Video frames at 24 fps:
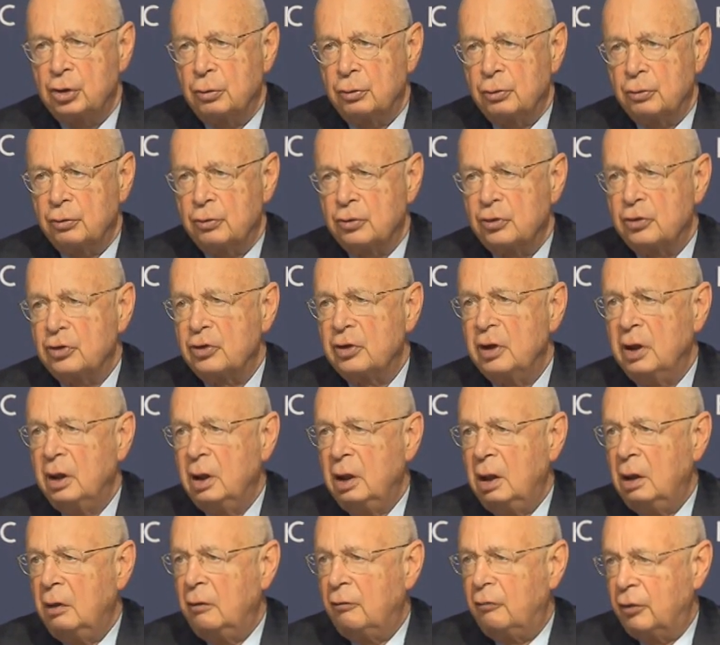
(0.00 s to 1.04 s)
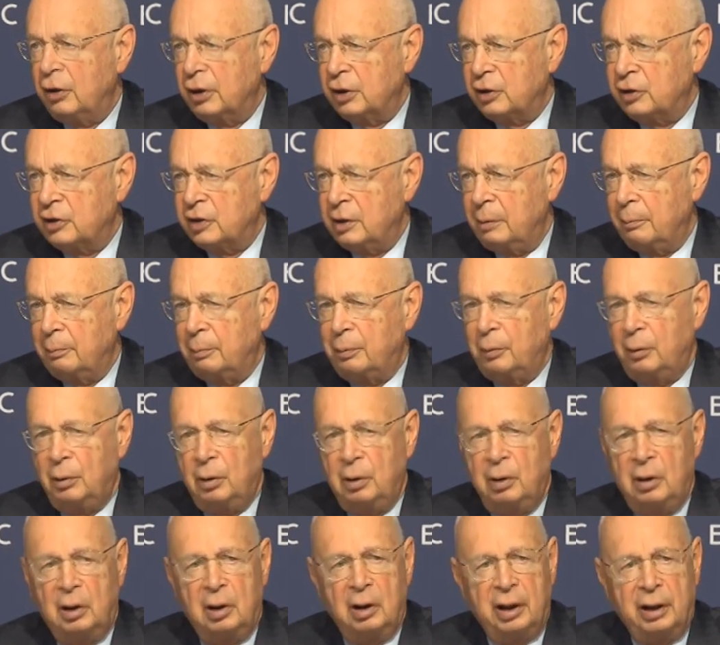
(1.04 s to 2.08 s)
They're like little chocolate
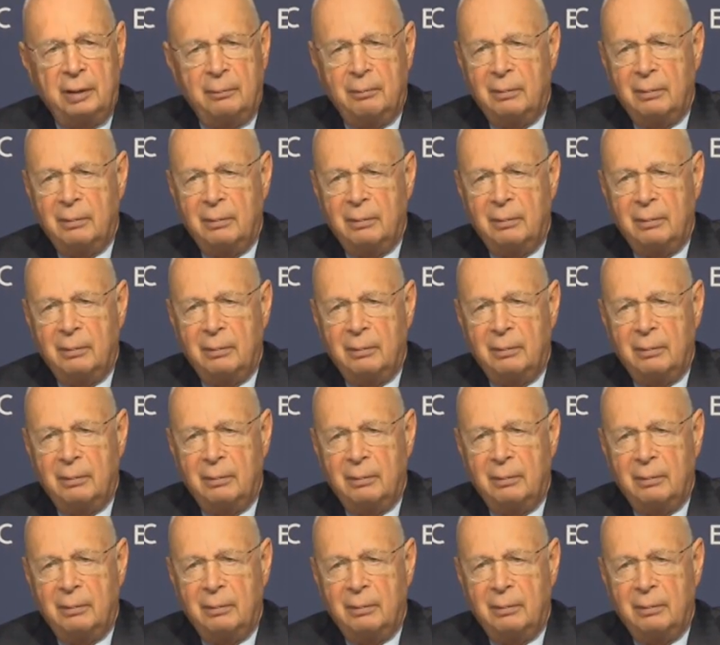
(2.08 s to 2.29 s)
eggs.